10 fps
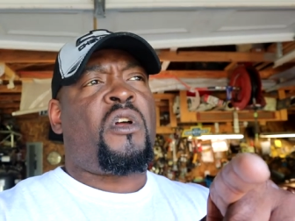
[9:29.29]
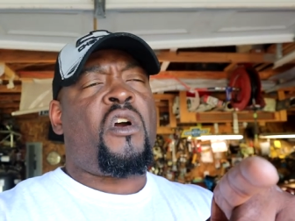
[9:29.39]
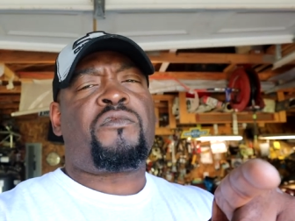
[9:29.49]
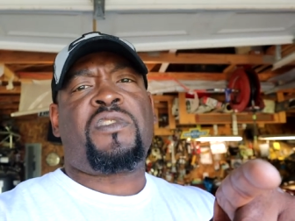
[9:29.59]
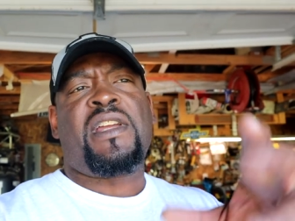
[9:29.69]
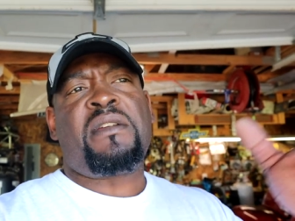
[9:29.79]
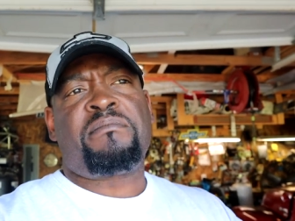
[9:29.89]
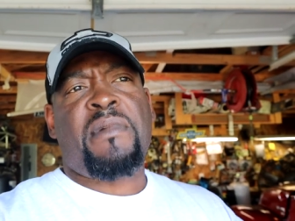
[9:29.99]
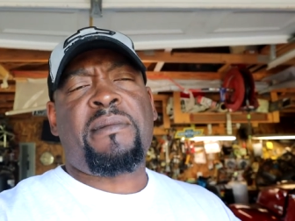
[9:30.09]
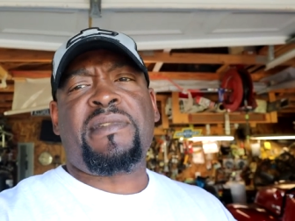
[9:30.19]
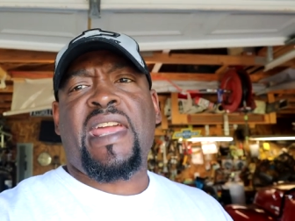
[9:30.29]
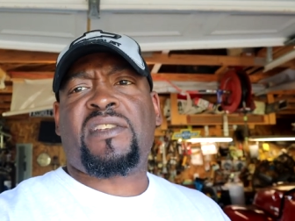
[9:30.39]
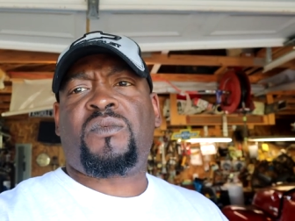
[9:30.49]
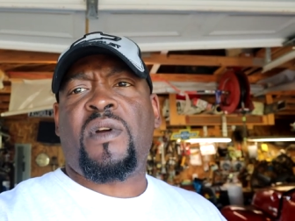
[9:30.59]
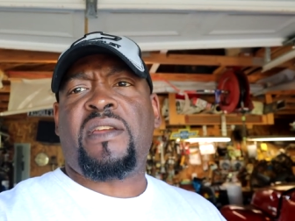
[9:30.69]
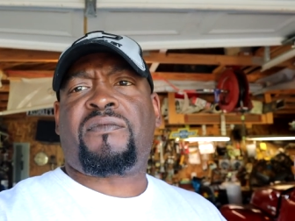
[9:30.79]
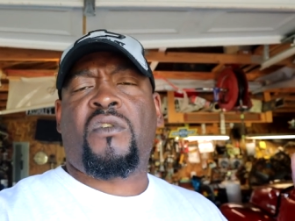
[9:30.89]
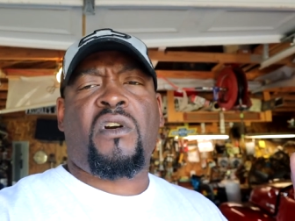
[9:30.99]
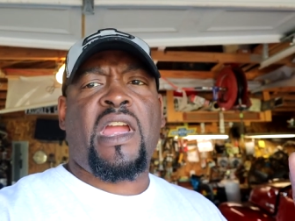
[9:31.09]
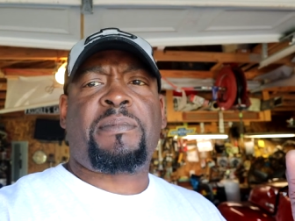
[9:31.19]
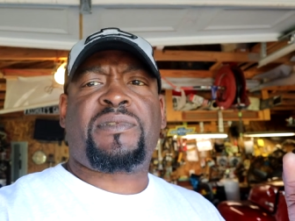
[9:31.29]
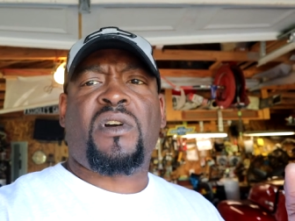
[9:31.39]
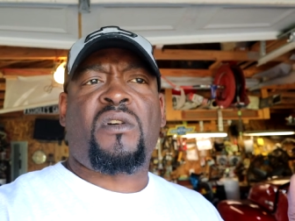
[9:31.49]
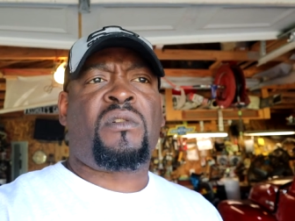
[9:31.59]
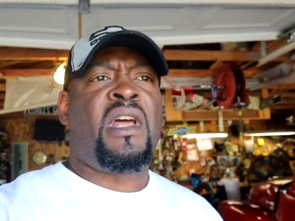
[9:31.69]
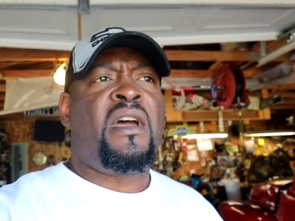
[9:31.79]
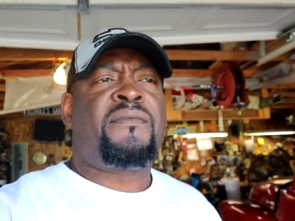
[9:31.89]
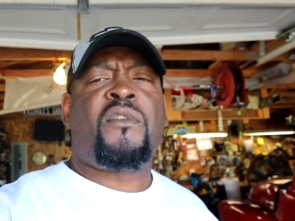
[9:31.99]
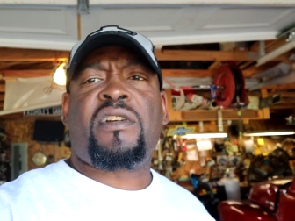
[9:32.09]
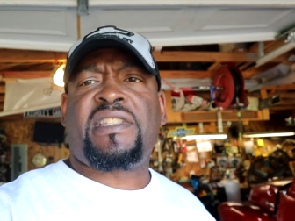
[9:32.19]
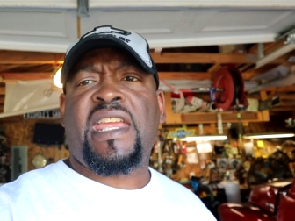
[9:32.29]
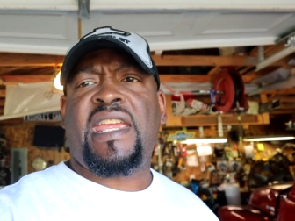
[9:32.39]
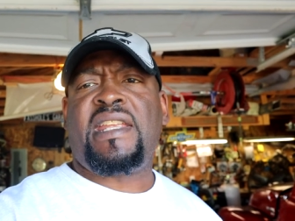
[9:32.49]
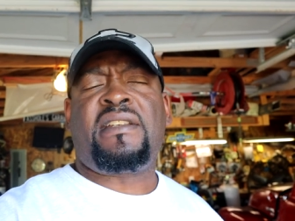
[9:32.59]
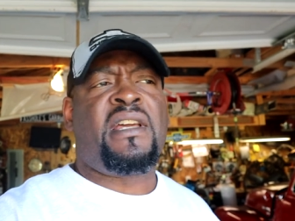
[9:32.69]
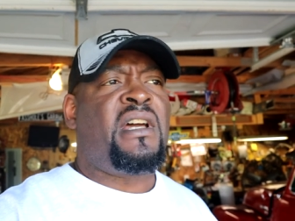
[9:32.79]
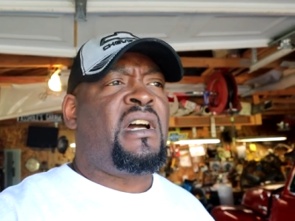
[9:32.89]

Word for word: hopefully, maybe next week for episode 14.